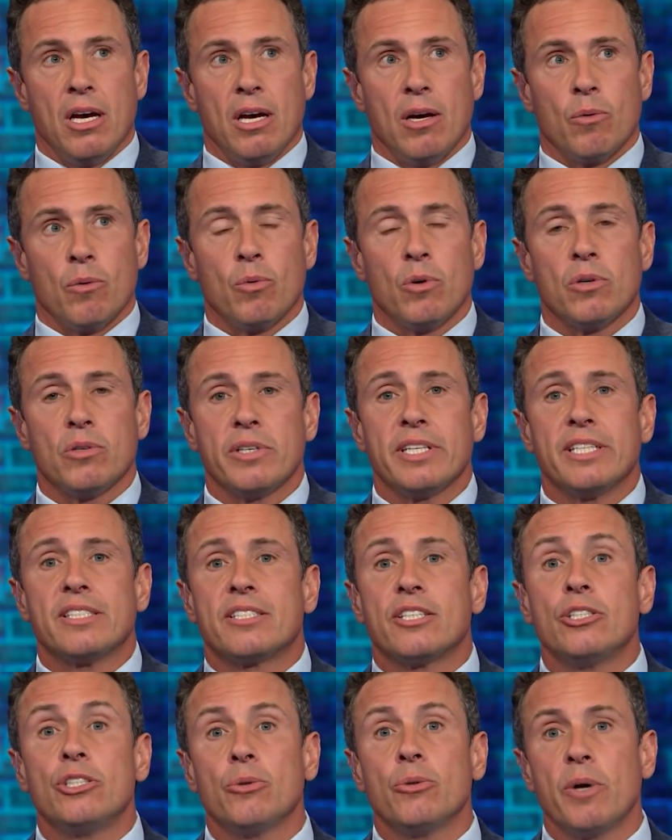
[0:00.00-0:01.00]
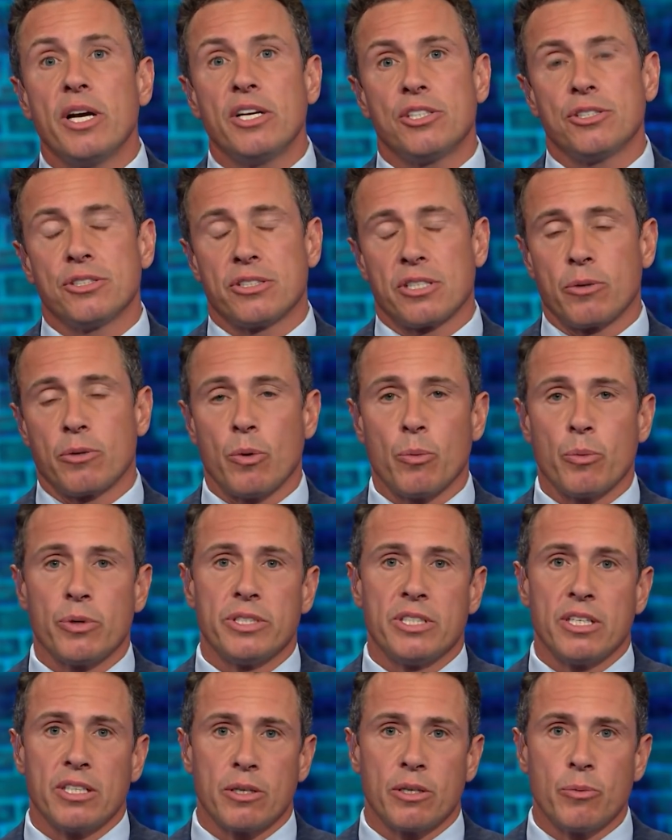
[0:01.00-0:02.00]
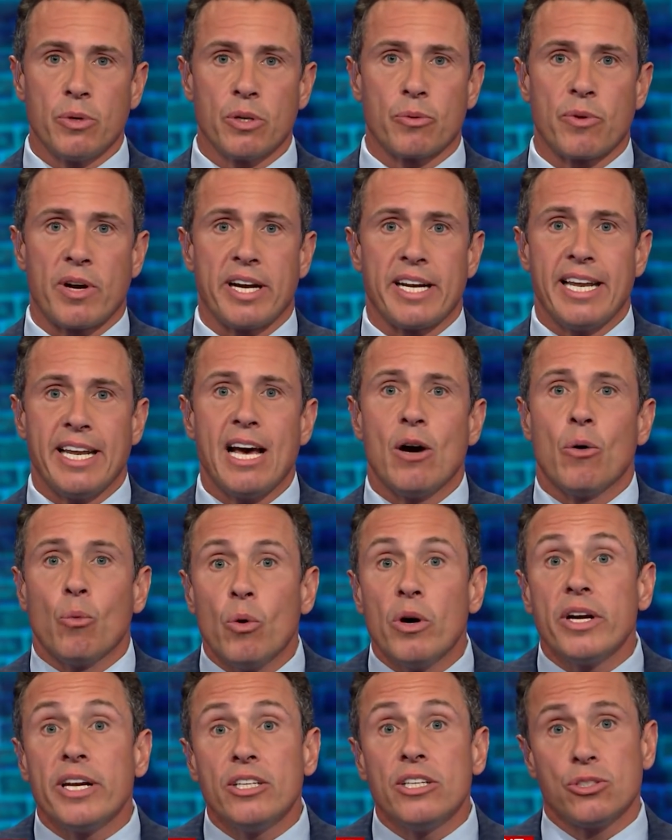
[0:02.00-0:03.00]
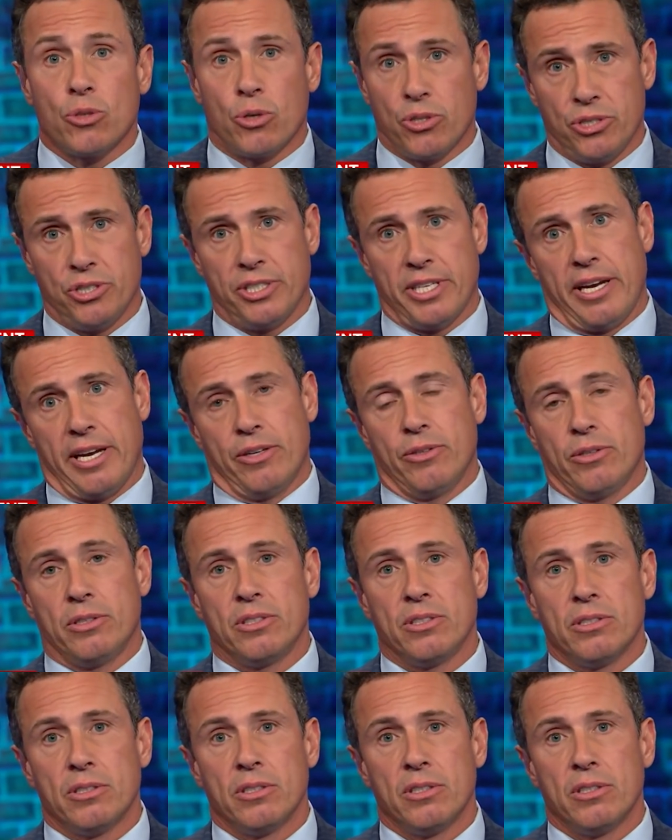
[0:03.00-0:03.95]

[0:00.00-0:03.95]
Well, in situations like what we're dealing with right now, what is our standard?